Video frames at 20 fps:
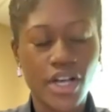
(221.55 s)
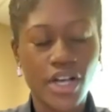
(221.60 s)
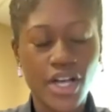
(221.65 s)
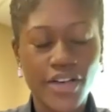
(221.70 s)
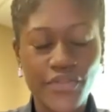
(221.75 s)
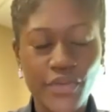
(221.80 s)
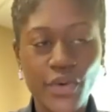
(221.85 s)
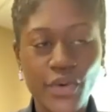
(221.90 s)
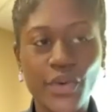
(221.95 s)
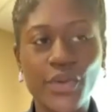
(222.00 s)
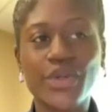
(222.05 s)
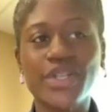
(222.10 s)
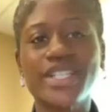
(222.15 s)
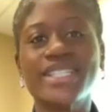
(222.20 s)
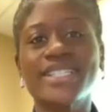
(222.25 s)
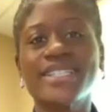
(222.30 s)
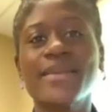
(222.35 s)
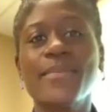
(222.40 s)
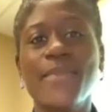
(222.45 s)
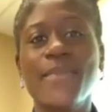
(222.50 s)
of
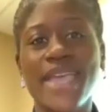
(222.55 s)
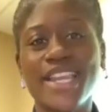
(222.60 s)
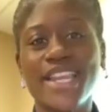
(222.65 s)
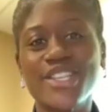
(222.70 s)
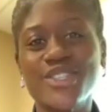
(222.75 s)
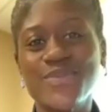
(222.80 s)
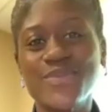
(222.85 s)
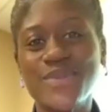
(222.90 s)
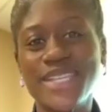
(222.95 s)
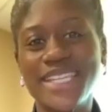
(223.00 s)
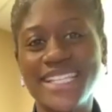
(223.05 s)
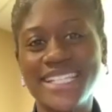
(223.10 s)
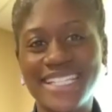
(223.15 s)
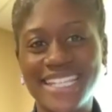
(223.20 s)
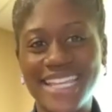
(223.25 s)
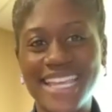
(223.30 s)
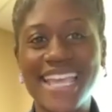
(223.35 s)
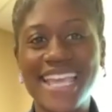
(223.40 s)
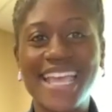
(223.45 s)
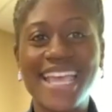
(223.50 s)
course, management
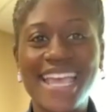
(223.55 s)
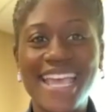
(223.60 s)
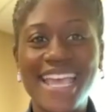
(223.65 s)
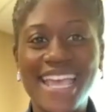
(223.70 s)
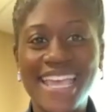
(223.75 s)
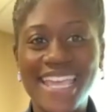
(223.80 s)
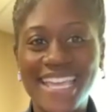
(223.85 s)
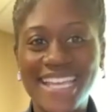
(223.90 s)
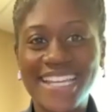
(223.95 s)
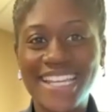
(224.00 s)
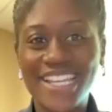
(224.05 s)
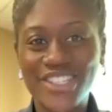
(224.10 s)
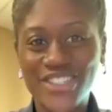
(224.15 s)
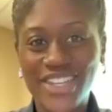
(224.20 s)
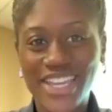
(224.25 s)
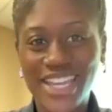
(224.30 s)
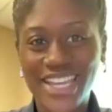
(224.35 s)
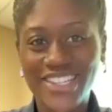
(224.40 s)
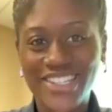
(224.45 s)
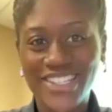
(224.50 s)
and
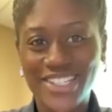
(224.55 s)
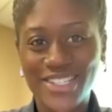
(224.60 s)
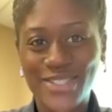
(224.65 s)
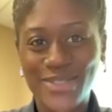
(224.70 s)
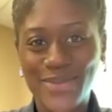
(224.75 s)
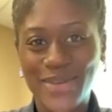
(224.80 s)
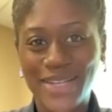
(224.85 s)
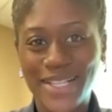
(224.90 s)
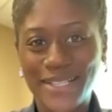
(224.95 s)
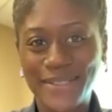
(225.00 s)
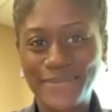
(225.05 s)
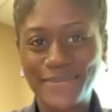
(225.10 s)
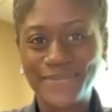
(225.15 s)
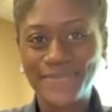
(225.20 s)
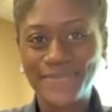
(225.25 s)
education as well.